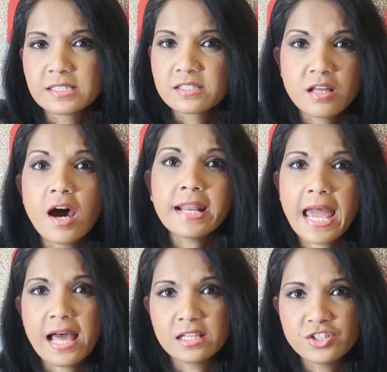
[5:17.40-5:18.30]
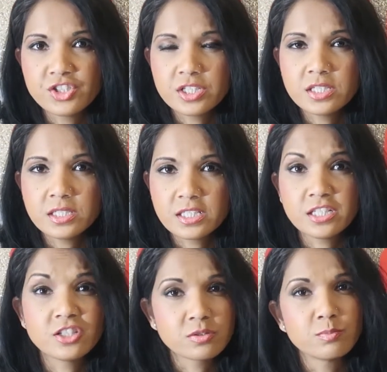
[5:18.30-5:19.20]
not allergy.
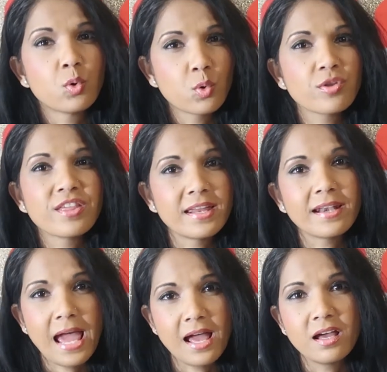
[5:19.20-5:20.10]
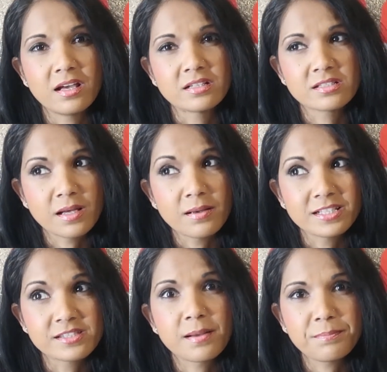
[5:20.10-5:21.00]
It is more than
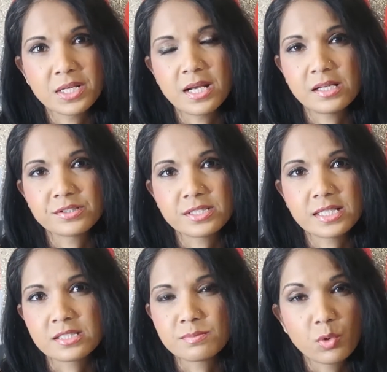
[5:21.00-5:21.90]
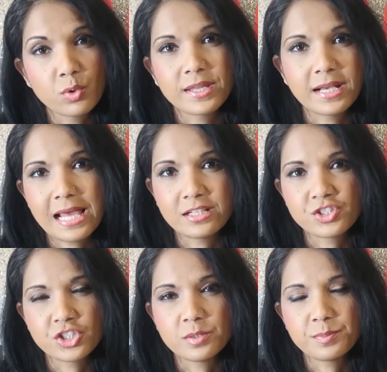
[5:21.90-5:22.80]
it's something else. It's more than
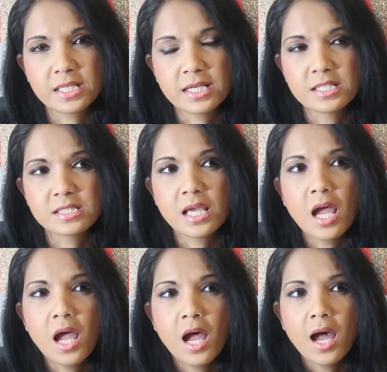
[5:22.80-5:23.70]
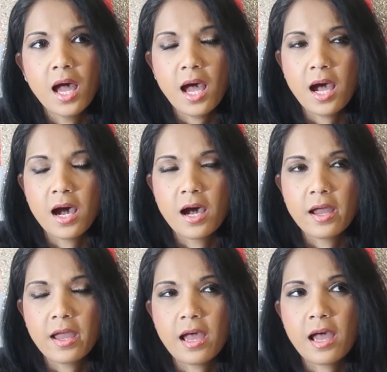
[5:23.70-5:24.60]
allergy, because
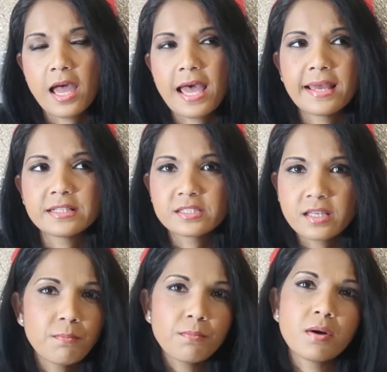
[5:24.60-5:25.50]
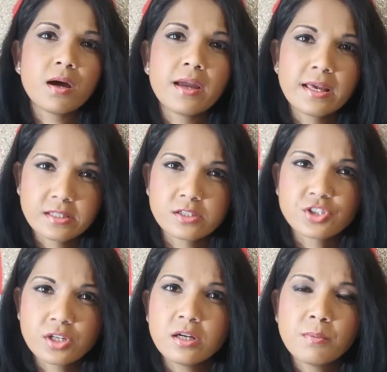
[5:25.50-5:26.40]
at a
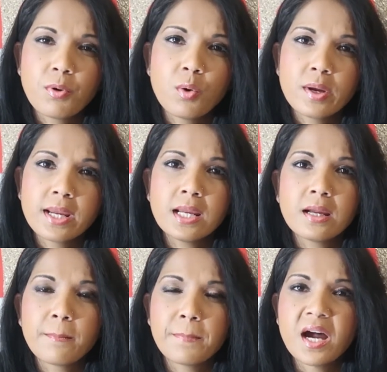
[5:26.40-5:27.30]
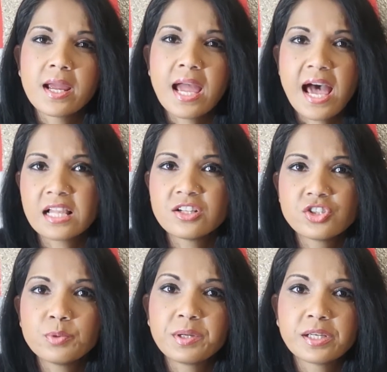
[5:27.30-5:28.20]
certain point my
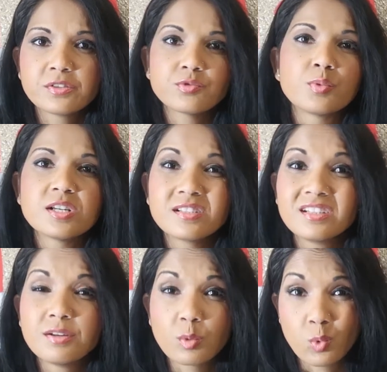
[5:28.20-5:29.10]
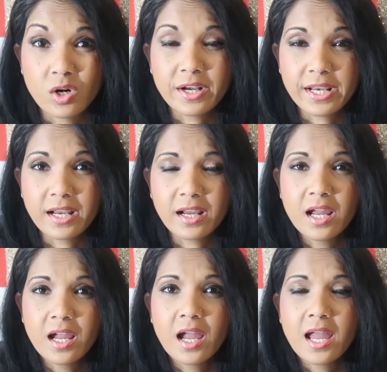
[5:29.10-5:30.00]
allergy pills wasn't even working,
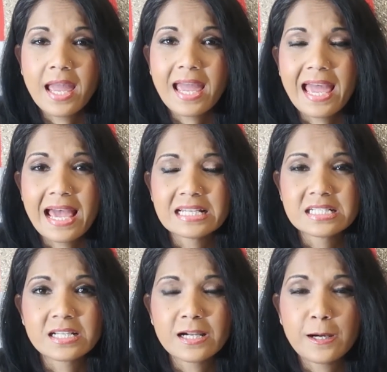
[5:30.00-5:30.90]
and